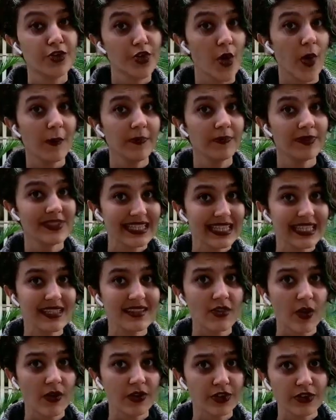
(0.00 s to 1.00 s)
drop
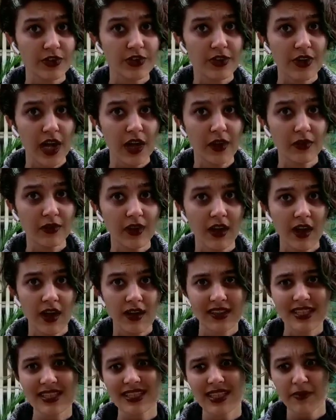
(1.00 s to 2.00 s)
seeds onto the ground,
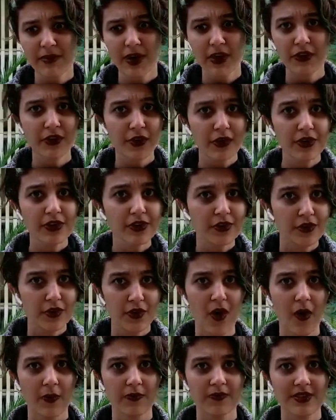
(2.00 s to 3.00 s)
they somehow grow into
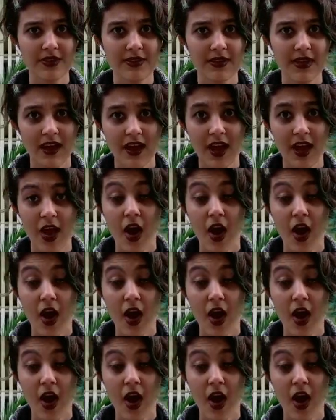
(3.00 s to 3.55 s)
crops.